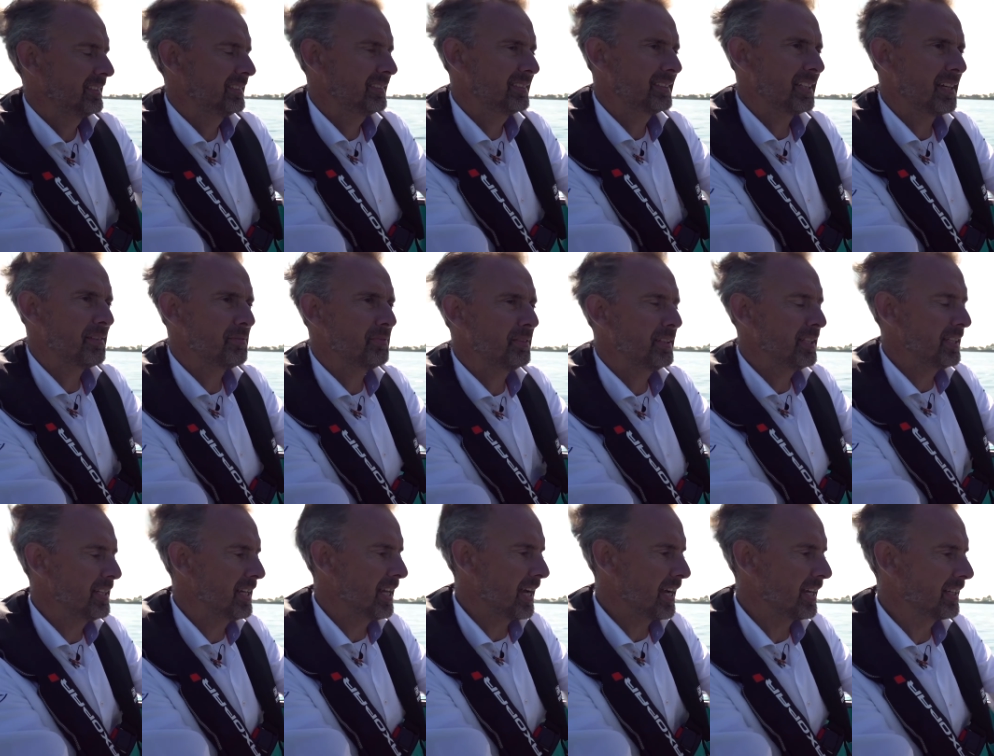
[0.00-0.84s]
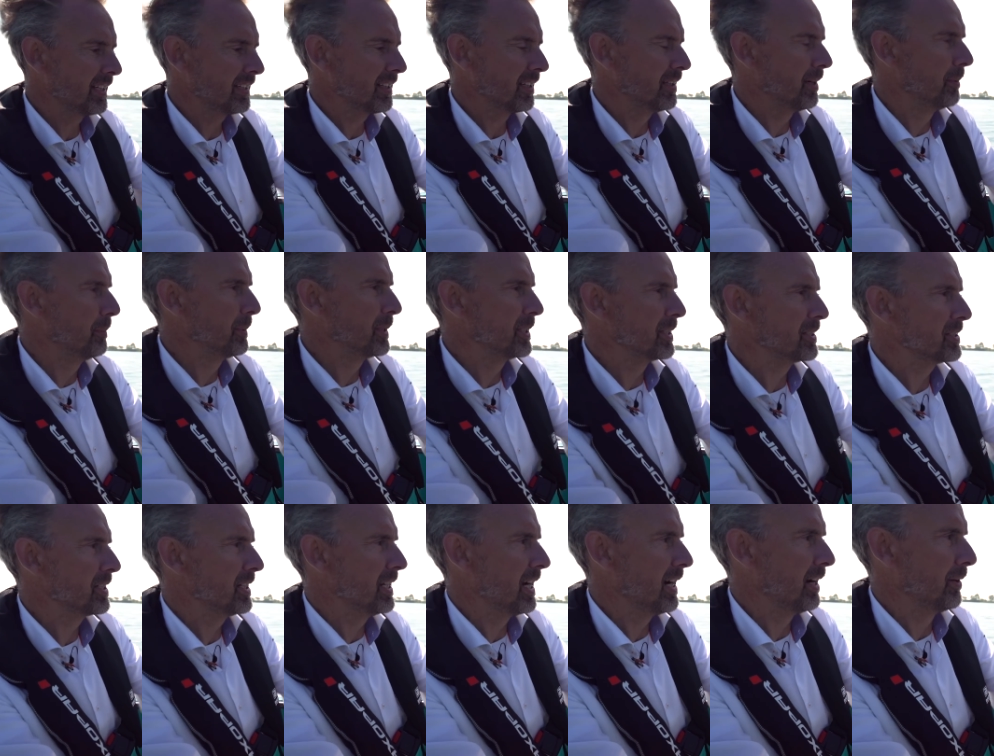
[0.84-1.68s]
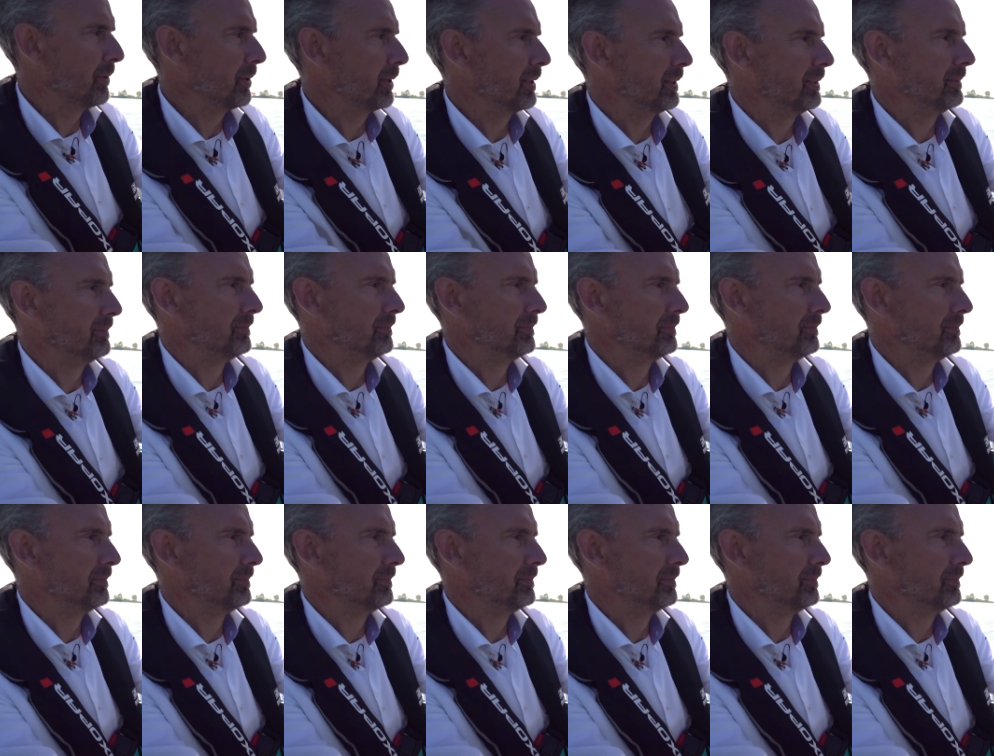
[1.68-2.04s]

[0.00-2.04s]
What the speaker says: 79 kilometers an hour,